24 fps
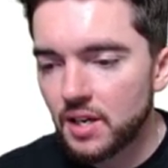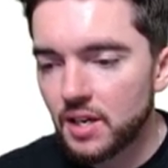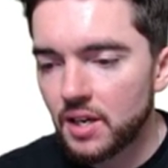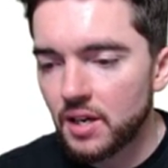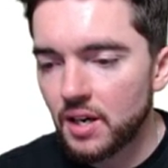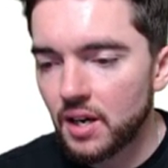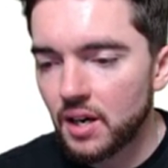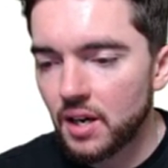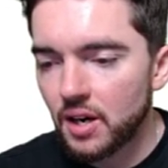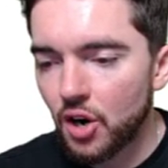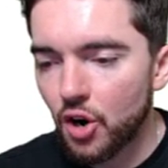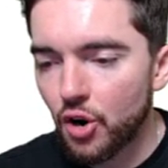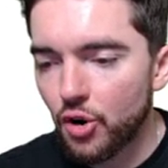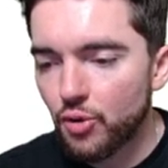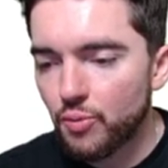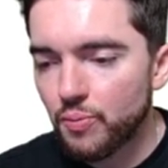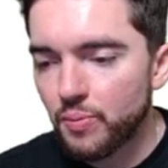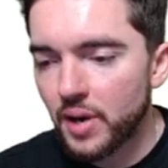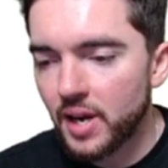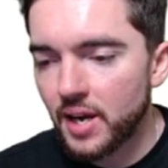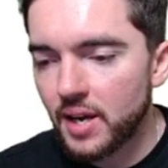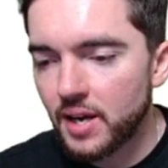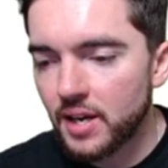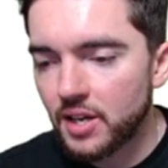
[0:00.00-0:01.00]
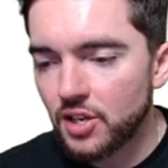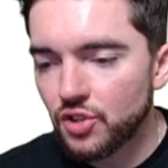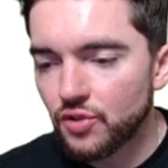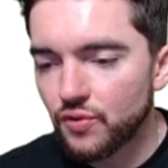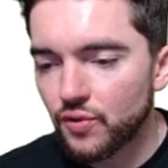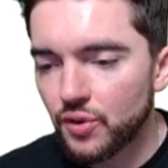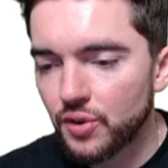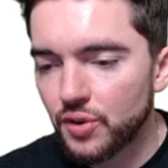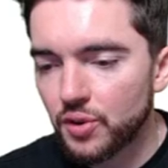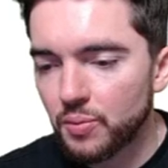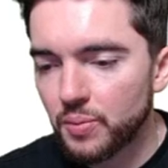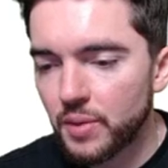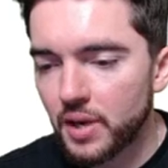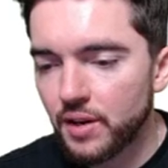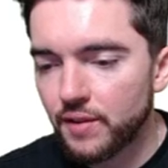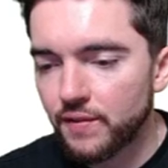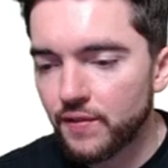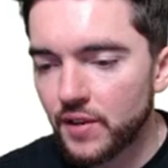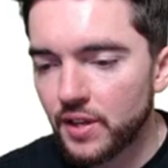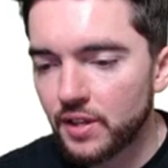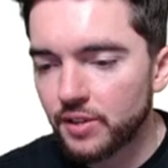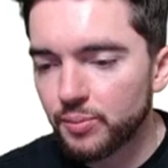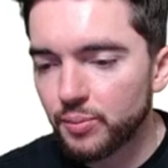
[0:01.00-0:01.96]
uh, home page for their benefits.